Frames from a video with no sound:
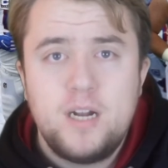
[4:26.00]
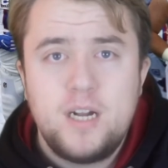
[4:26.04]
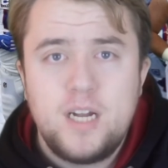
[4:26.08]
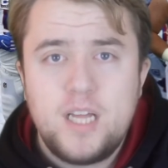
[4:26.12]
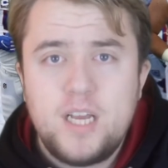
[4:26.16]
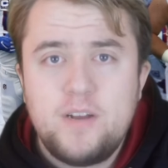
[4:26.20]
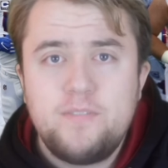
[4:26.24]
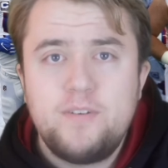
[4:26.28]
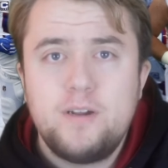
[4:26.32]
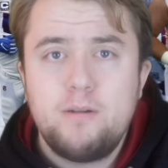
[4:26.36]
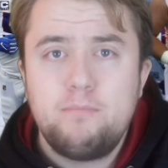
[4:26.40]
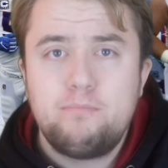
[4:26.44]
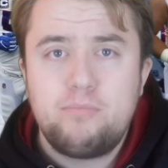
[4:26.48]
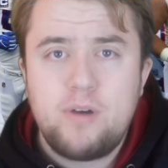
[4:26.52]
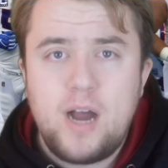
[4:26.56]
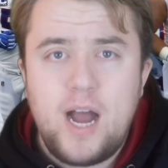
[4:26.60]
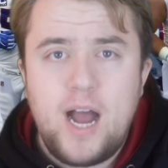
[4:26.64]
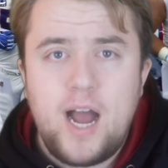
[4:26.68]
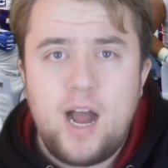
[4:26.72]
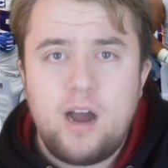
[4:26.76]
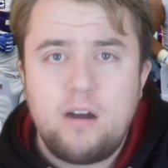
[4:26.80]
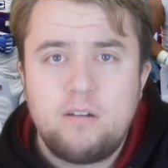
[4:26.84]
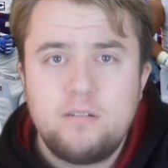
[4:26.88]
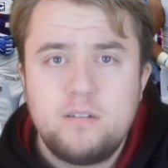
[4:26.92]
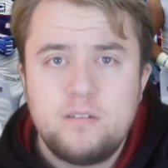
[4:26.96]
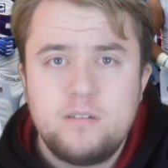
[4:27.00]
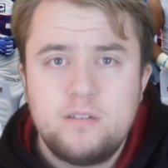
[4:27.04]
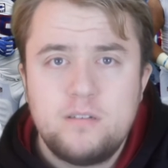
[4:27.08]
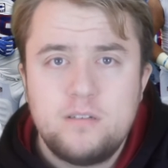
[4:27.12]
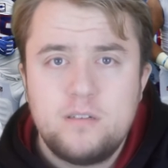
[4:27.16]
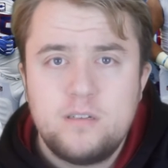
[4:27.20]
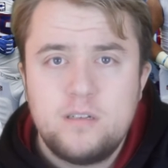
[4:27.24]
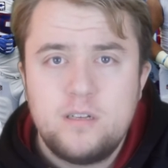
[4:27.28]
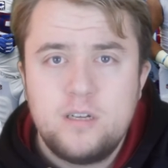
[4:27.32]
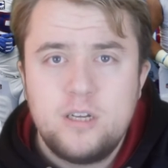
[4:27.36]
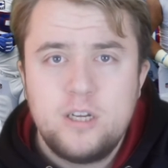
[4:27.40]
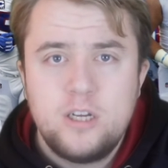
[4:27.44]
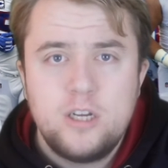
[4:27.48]
Cleveland Brown,
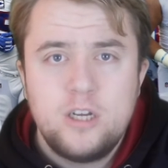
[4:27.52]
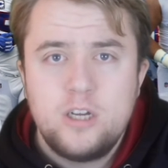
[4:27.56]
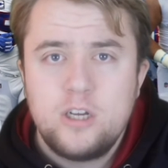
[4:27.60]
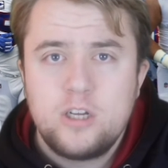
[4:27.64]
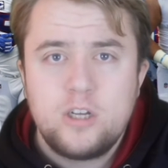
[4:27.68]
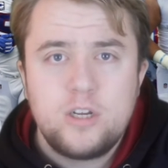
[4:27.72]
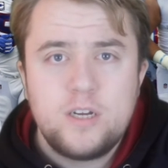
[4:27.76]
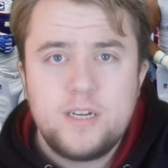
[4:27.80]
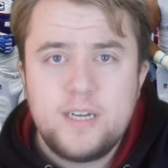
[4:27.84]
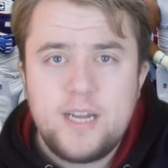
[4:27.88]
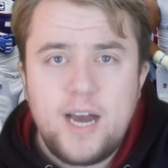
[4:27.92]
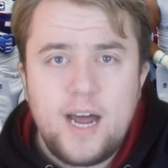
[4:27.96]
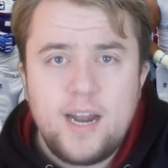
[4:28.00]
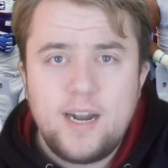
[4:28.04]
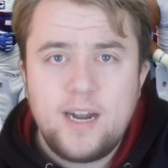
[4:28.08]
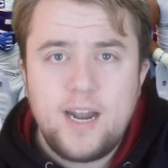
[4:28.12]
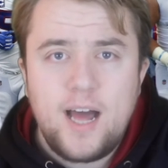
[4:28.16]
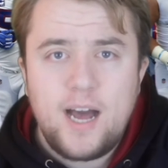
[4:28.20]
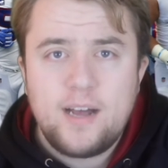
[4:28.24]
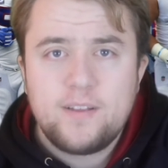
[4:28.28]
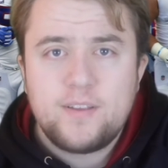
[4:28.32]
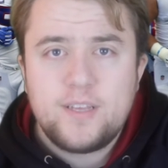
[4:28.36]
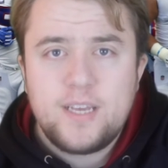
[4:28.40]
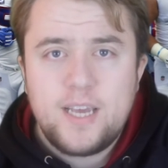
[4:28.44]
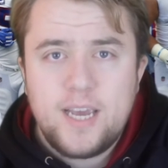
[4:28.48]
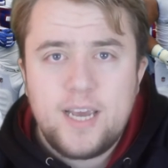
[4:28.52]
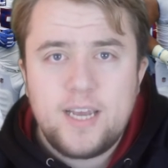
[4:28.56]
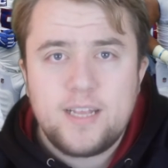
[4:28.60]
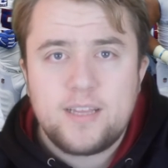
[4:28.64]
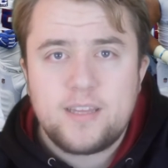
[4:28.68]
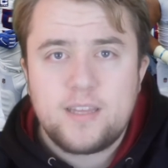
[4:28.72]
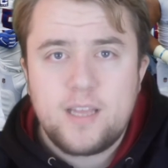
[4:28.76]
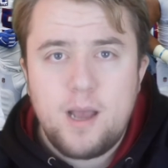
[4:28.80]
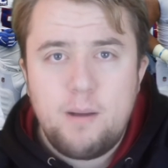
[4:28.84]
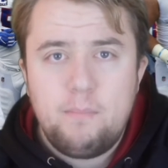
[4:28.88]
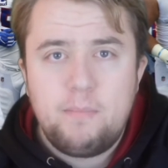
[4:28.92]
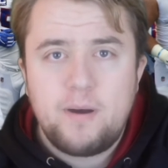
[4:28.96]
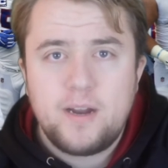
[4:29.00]
you're not allowed to hit
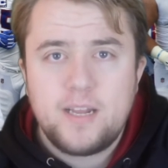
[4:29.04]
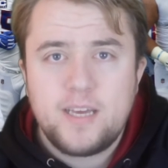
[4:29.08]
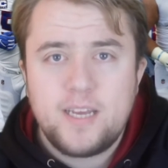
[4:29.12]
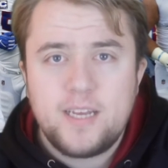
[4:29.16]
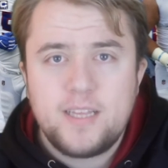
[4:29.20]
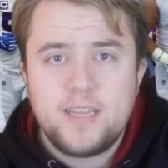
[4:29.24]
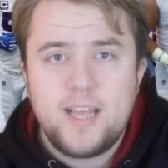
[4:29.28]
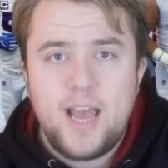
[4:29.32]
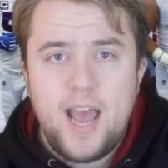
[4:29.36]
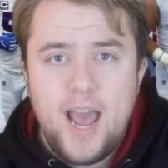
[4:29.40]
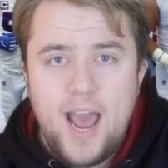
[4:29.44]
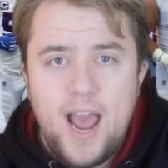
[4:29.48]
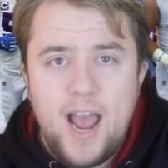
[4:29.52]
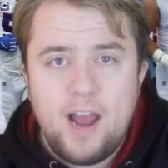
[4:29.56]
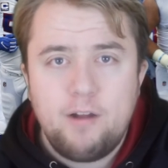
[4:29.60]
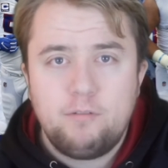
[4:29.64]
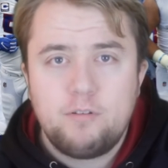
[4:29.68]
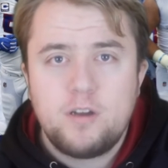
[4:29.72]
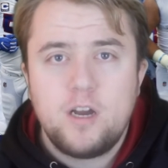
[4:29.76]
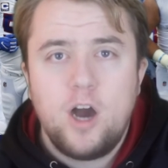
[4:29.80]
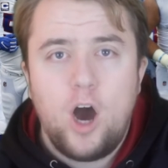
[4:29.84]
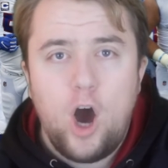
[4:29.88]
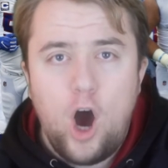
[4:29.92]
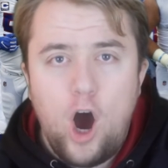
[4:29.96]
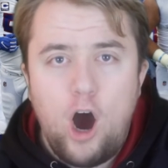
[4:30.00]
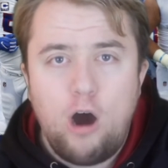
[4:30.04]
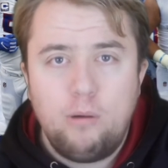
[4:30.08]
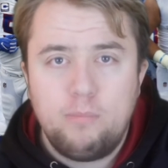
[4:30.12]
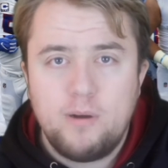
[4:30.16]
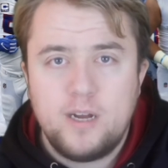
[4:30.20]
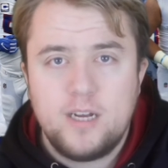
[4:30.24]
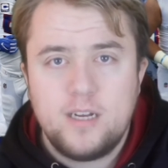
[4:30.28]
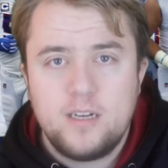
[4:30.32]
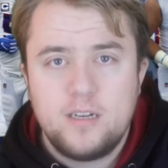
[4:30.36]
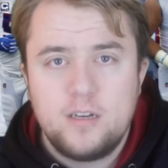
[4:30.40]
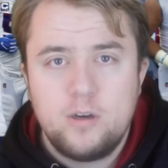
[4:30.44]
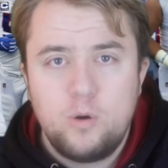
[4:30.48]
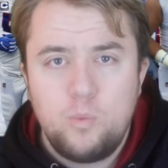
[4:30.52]
somebody in the head with a
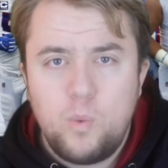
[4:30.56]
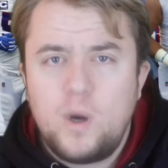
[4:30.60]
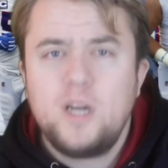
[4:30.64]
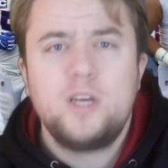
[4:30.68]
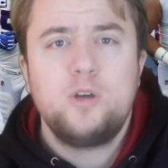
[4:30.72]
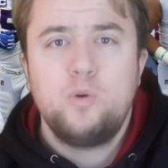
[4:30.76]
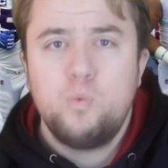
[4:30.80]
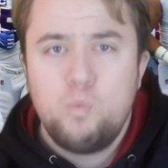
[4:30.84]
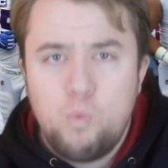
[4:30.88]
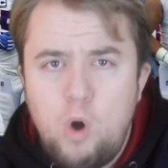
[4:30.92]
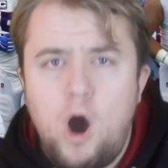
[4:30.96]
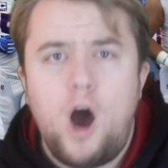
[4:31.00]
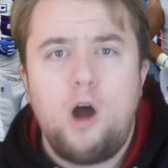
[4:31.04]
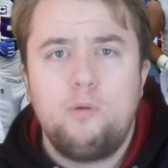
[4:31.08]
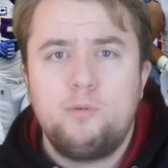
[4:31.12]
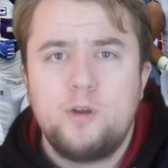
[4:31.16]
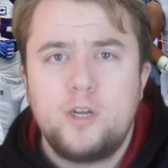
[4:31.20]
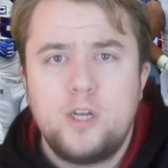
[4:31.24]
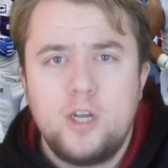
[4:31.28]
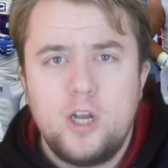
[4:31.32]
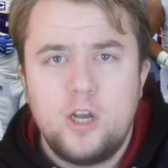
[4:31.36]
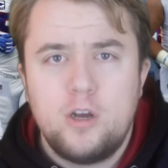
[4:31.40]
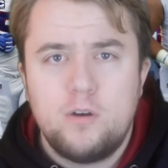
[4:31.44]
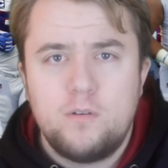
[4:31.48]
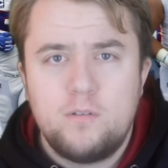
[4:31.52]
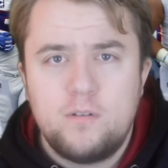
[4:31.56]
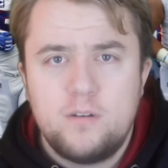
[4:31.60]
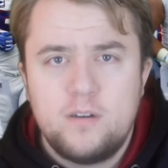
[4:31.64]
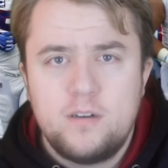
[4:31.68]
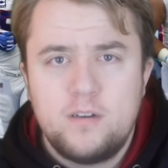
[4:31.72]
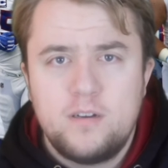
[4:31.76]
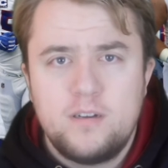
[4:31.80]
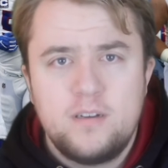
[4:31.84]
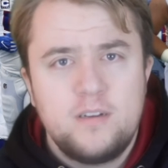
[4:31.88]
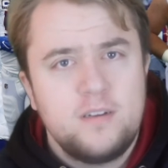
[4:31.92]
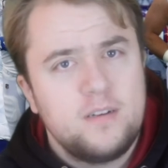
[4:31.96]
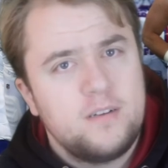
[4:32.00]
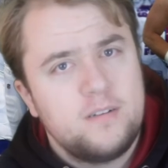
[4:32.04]
helmet. What is wrong with
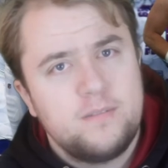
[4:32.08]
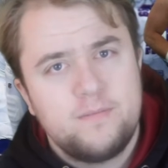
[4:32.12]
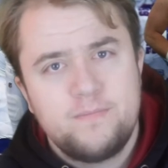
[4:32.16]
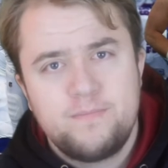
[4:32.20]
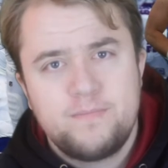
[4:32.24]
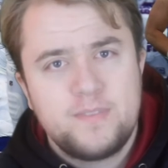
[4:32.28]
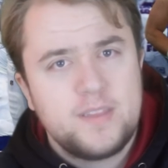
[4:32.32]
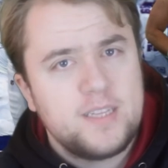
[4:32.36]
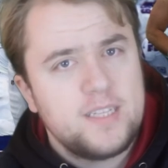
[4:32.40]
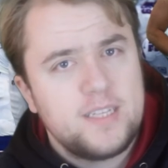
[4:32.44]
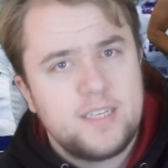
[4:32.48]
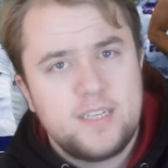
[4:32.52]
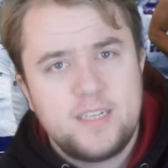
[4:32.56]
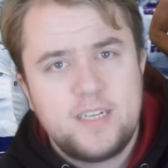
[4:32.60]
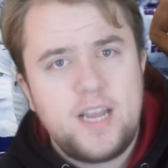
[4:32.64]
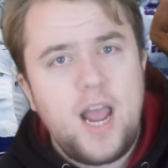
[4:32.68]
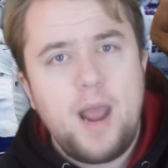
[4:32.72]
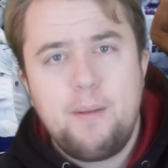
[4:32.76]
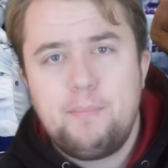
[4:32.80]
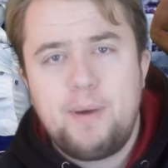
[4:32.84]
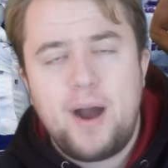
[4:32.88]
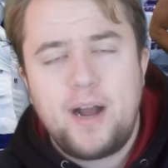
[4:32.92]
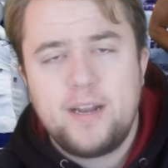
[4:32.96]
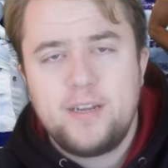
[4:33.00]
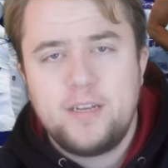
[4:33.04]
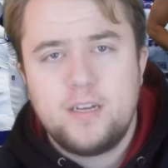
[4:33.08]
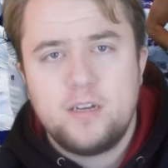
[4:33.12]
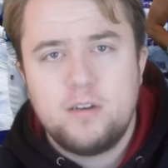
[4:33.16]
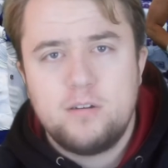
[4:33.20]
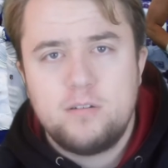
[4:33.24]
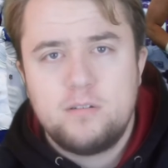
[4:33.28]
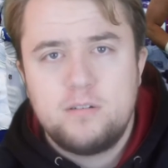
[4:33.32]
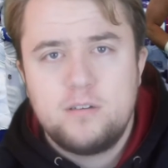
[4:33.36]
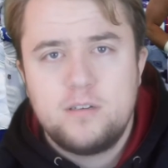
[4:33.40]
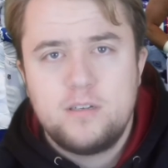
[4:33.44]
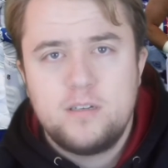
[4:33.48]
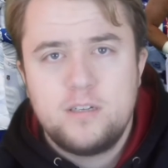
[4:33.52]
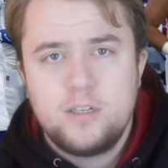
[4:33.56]
you? Shame on you.
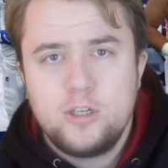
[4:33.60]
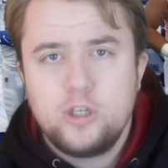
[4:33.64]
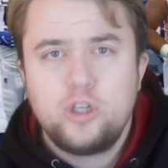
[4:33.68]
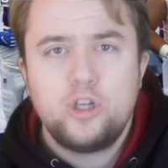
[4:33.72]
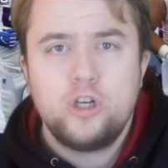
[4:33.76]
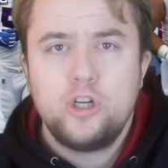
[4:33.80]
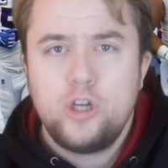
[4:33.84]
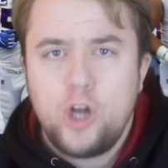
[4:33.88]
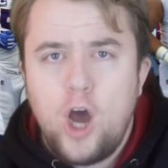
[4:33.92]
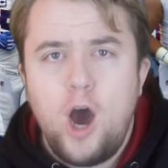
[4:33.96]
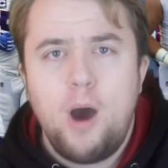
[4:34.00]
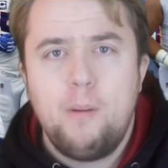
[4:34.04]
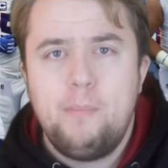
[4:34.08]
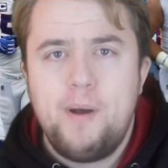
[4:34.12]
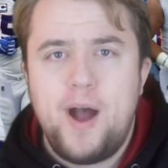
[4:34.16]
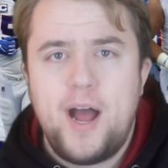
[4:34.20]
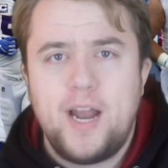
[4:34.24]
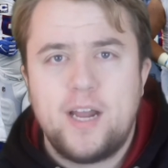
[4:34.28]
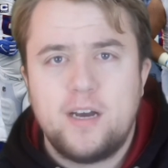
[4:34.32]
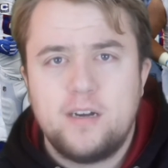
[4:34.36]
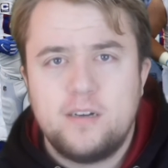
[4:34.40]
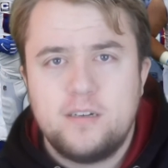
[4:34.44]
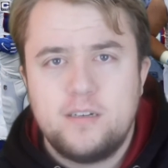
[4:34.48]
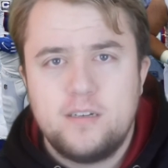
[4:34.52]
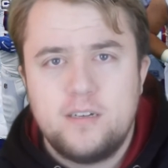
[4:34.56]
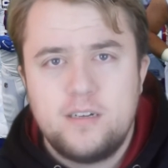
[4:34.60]
You should know better.